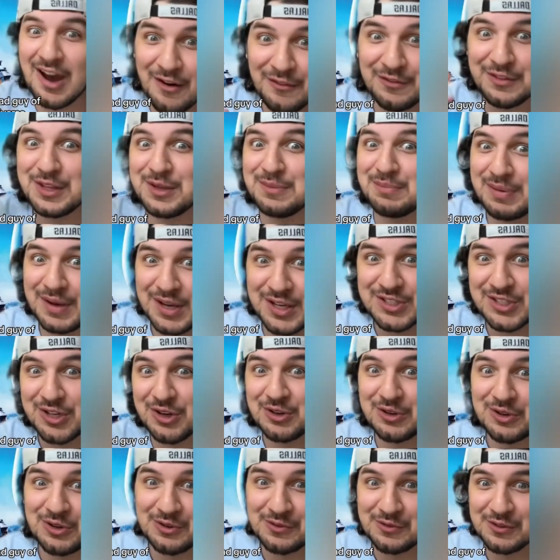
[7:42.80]
the Pixar
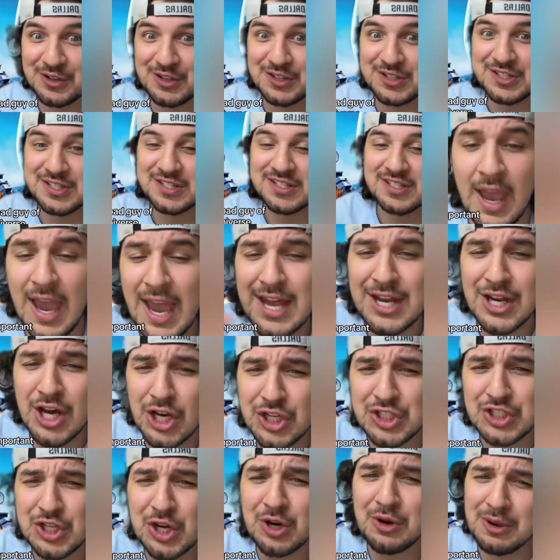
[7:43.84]
universe. And
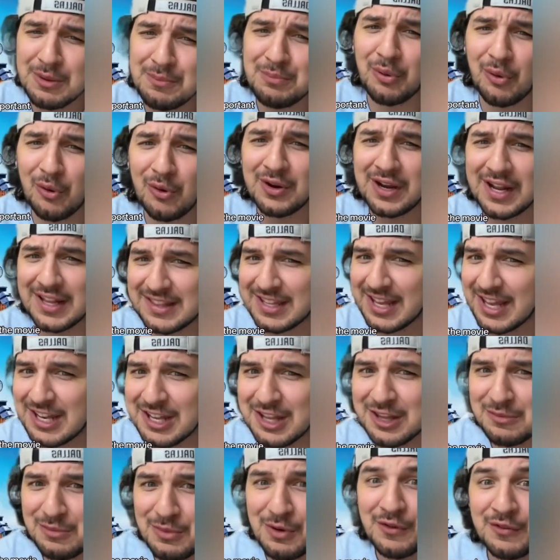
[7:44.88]
also important, at the end of the
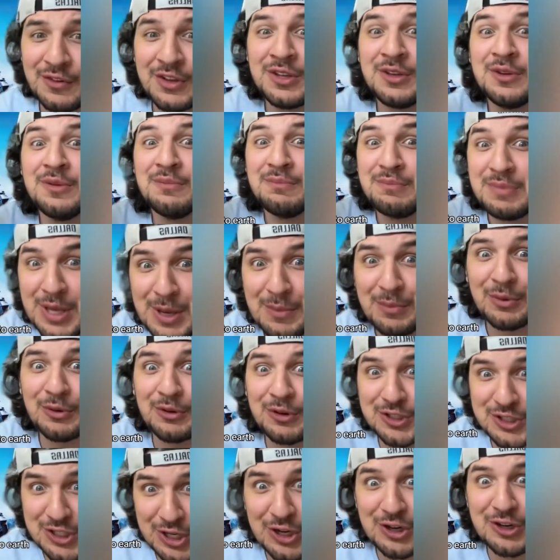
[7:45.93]
movie, people
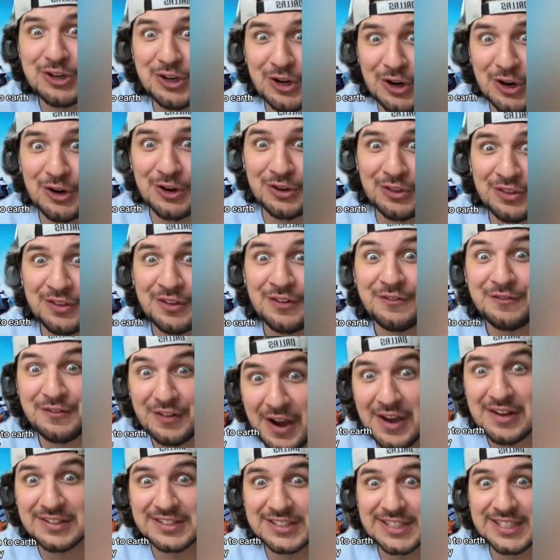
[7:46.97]
return to Earth,
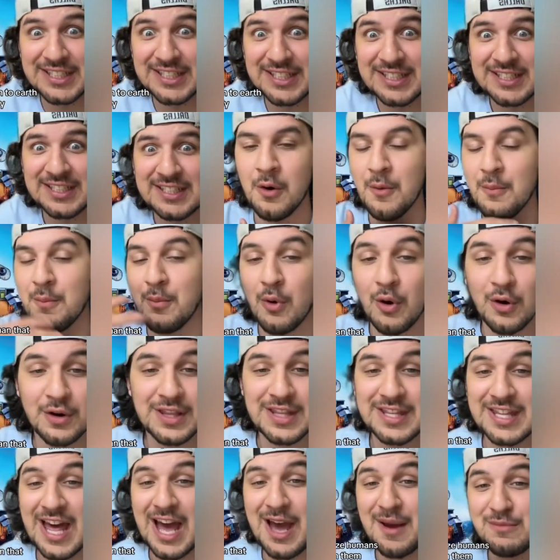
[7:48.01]
finally. More than
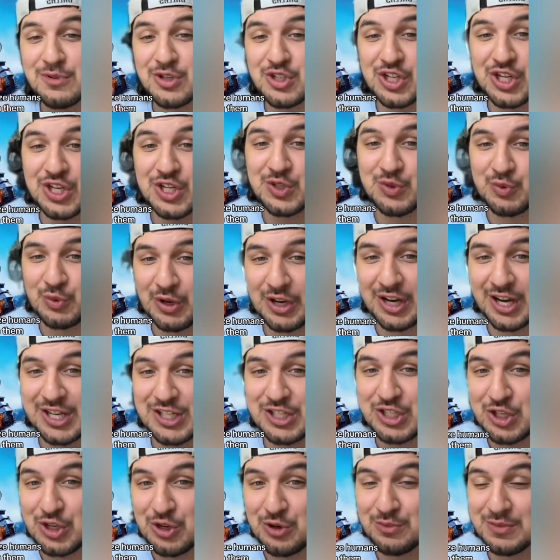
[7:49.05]
that, machines realize
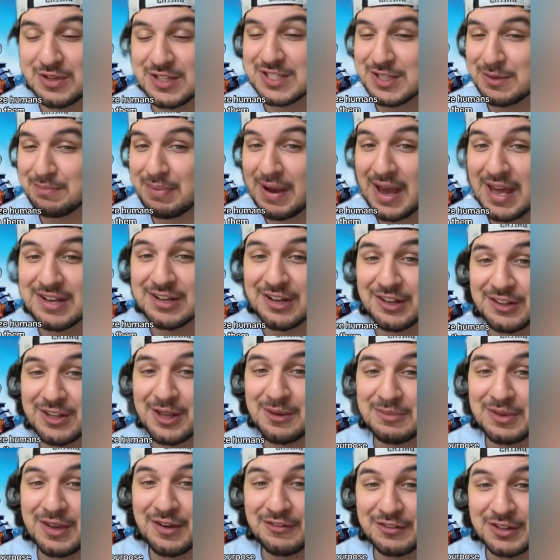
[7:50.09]
humans depend on them,
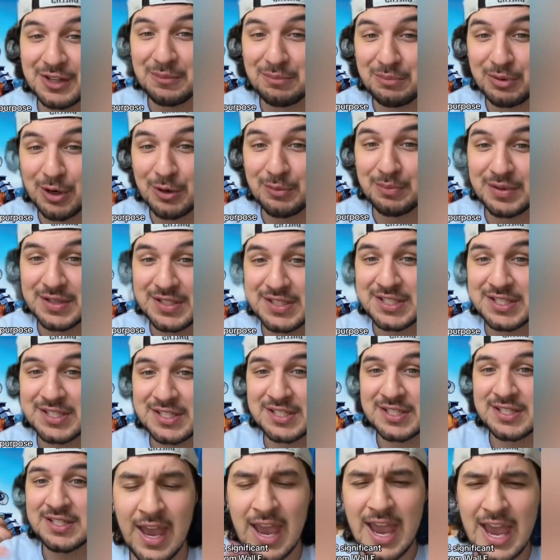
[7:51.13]
giving them purpose.
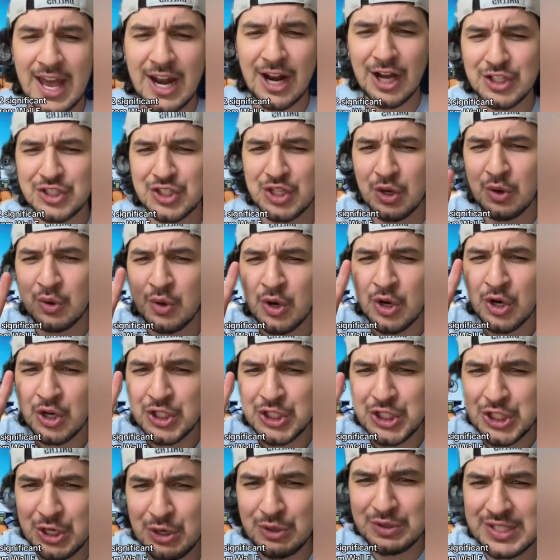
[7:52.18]
And also,
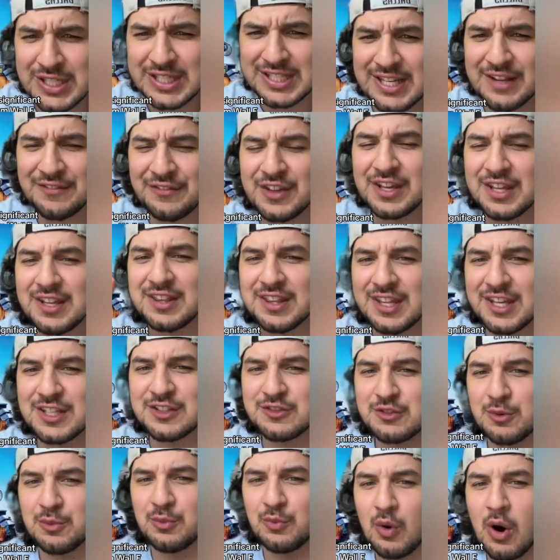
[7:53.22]
two significant things
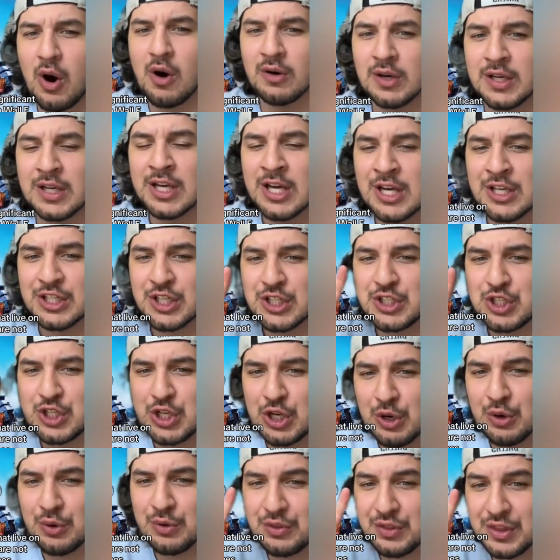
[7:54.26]
from WALL-E. The
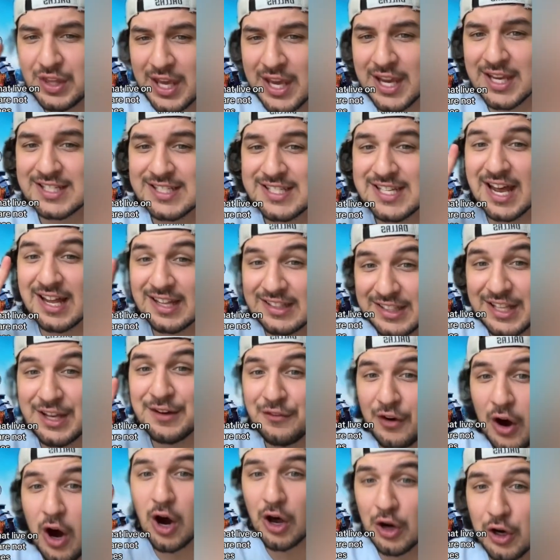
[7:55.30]
two things that live
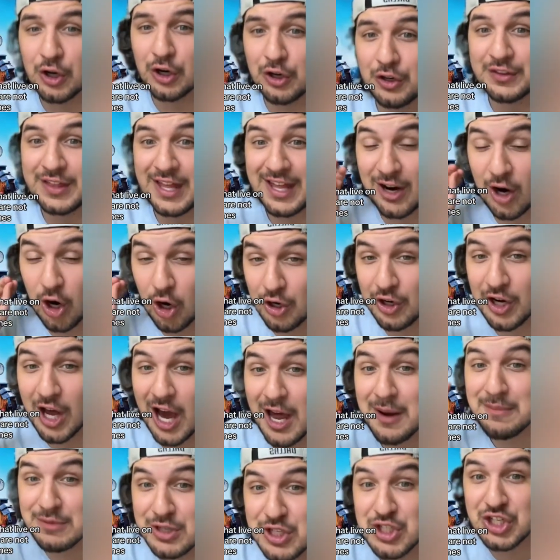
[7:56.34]
on Earth that are not
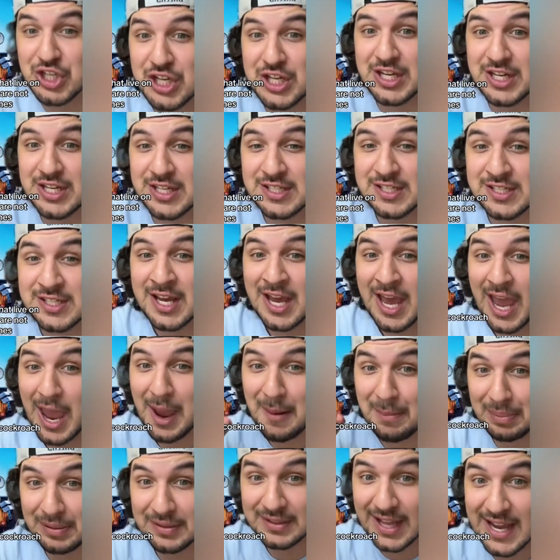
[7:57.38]
machines, a
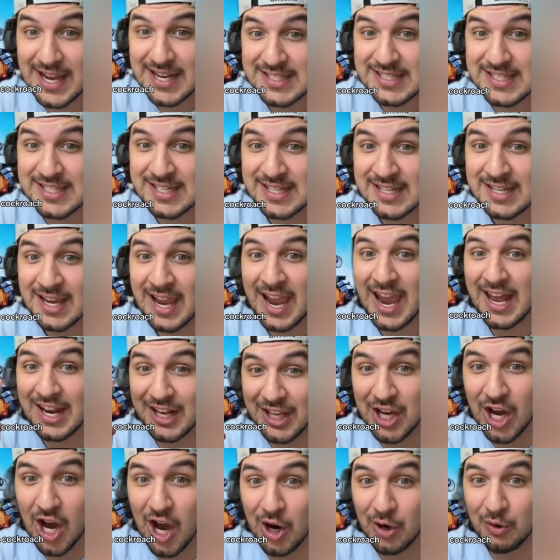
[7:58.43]
plant and a
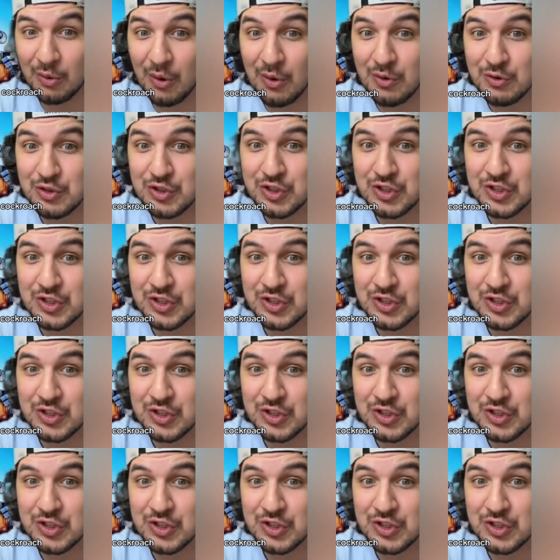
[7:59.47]
cockroach.